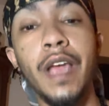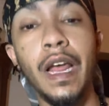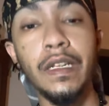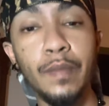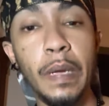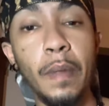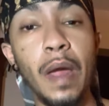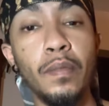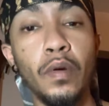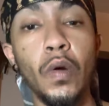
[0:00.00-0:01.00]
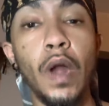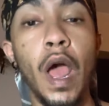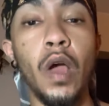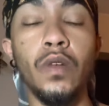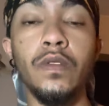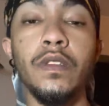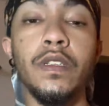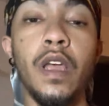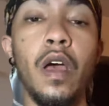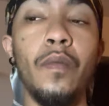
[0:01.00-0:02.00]
asked me my
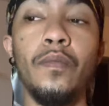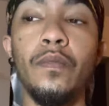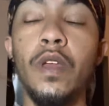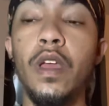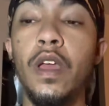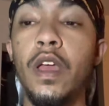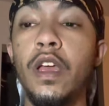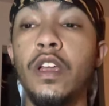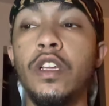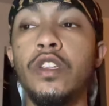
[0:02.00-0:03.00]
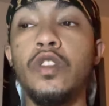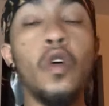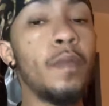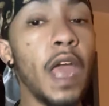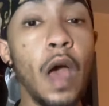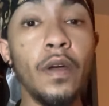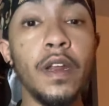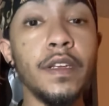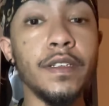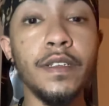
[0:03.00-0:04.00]
pronouns, told me how it
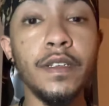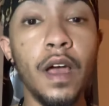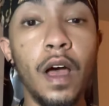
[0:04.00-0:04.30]
is,